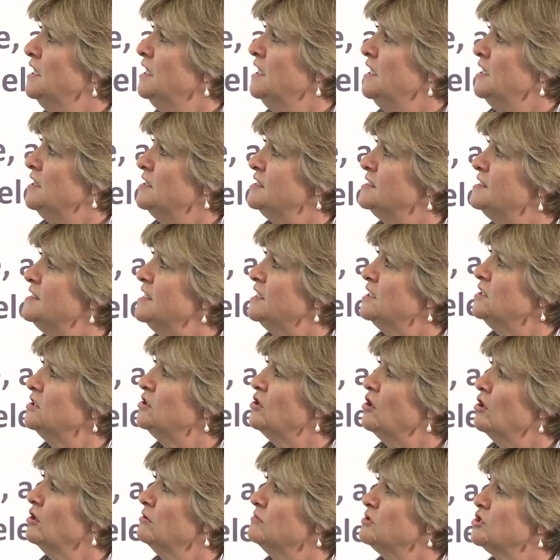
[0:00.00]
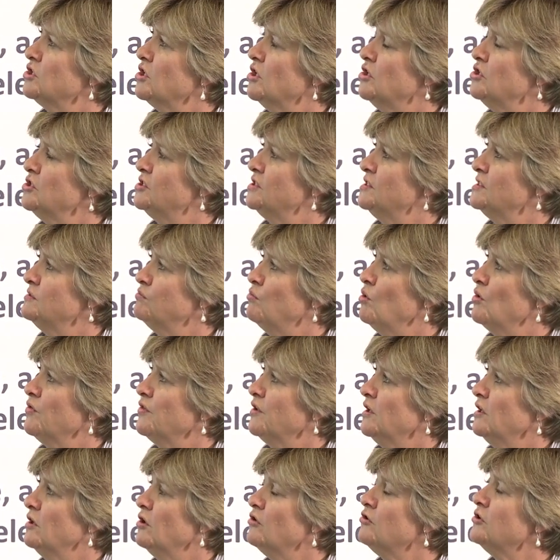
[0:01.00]
The second column shows us what the
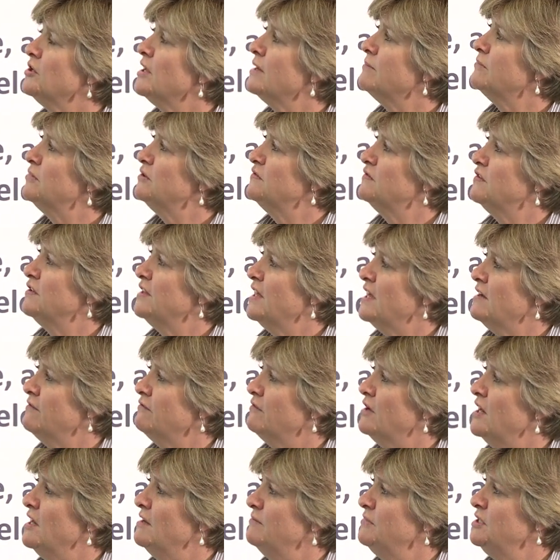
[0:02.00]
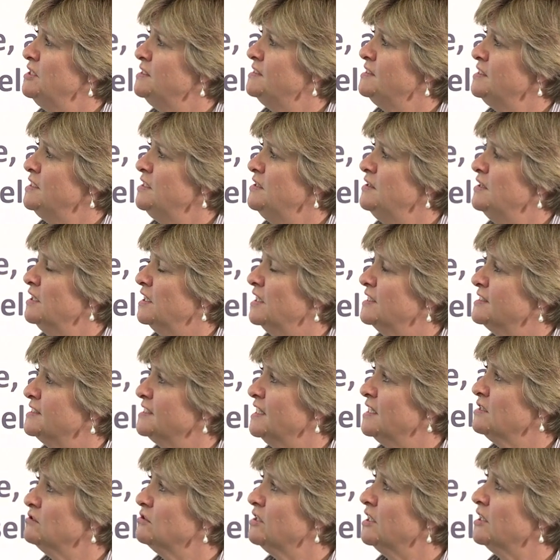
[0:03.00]
lot number for that ram is in the
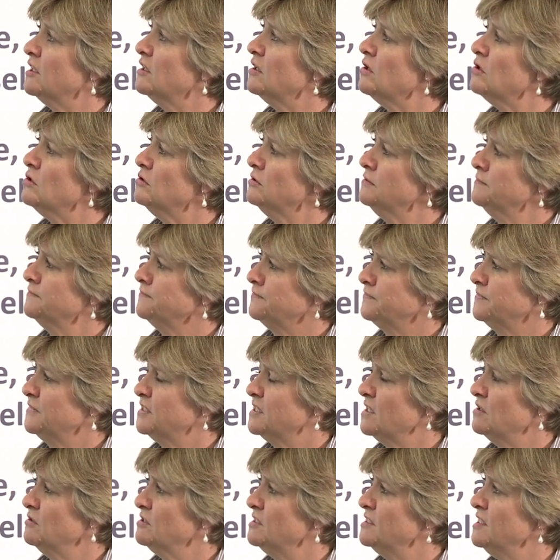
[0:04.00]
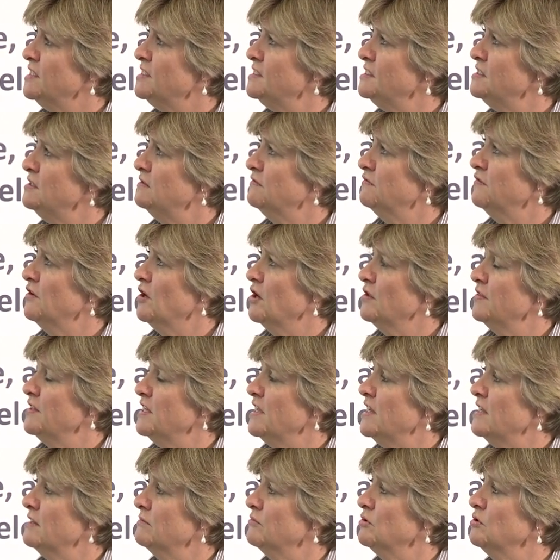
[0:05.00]
sale catalogue, so it's easy to find the
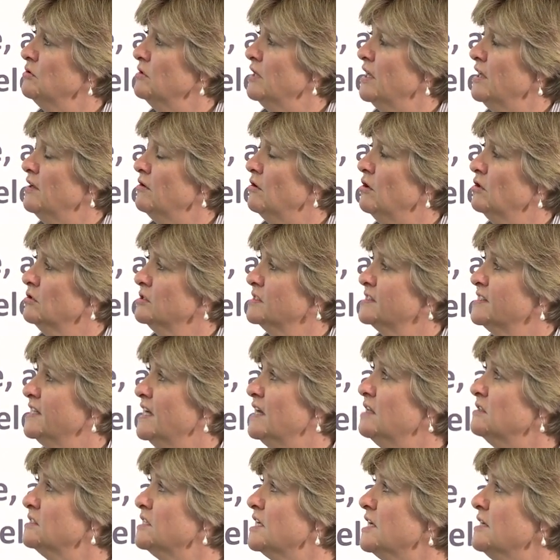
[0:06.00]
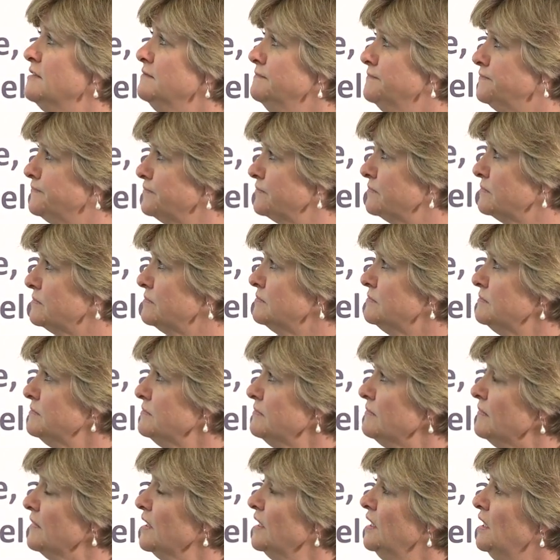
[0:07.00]
animal on sale day.
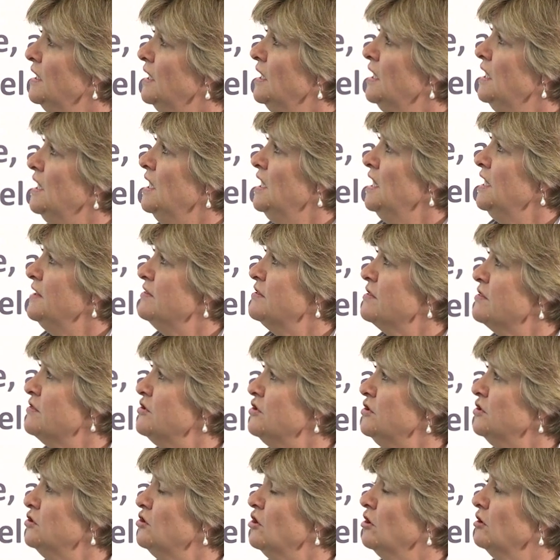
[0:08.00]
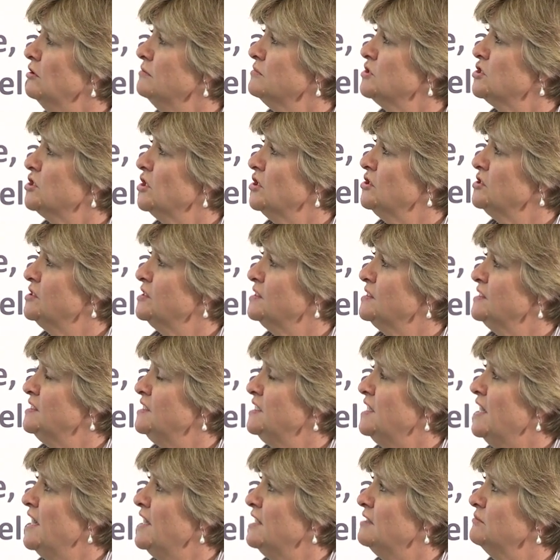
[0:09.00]
The third column shows us
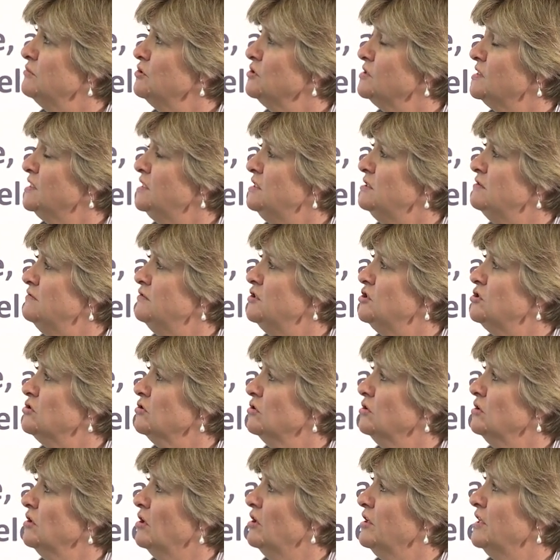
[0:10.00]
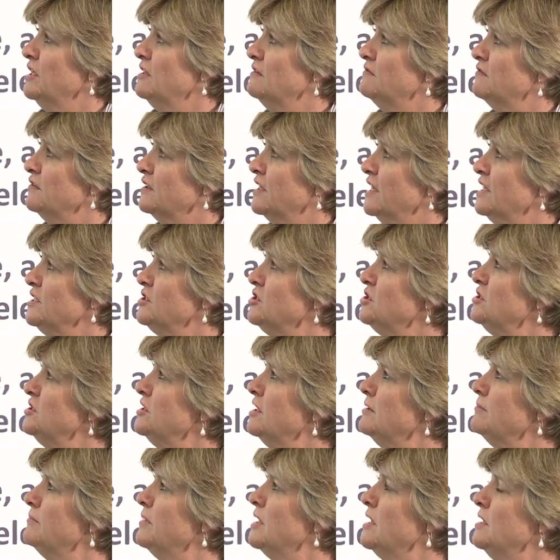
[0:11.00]
the animal's individual identification
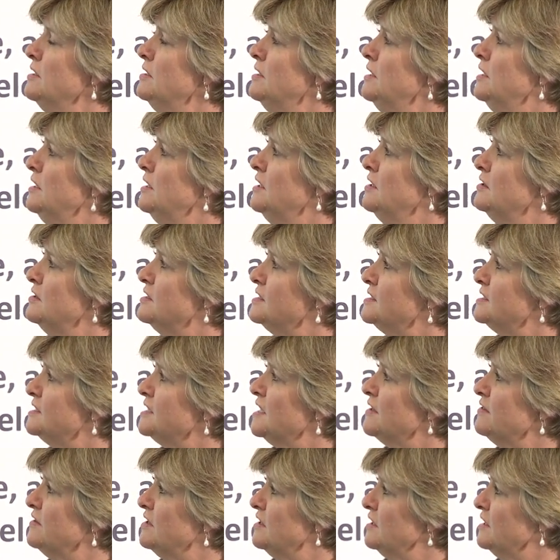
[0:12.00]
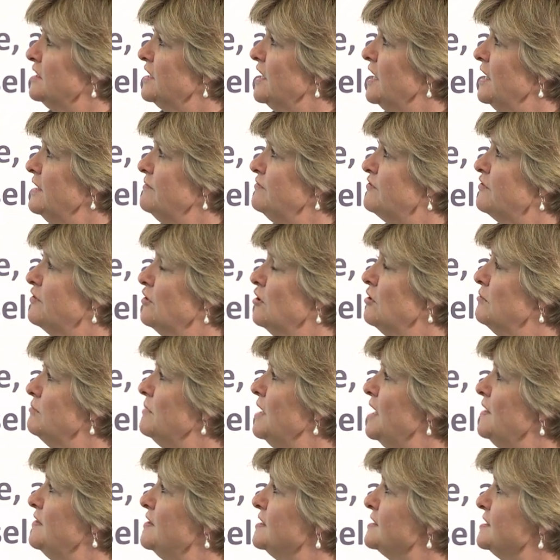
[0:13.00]
number, the stud that it came from,
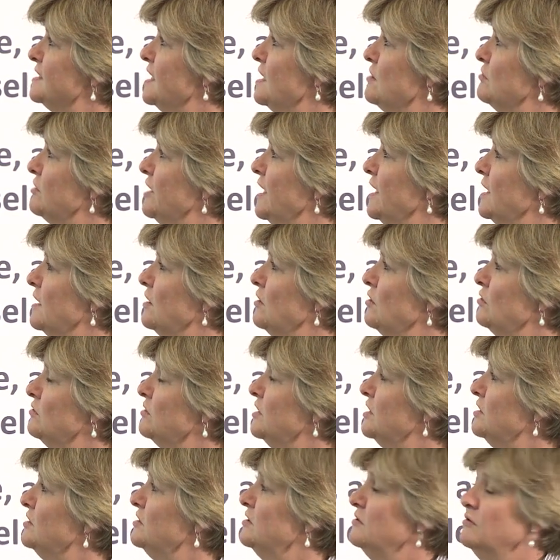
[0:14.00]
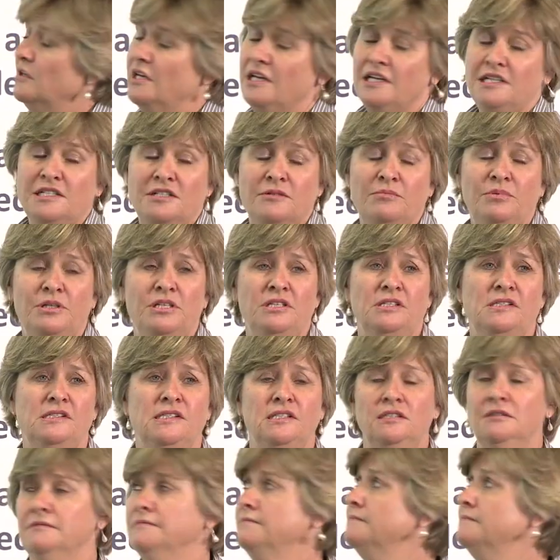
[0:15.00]
and the sale catalogue that it appears in.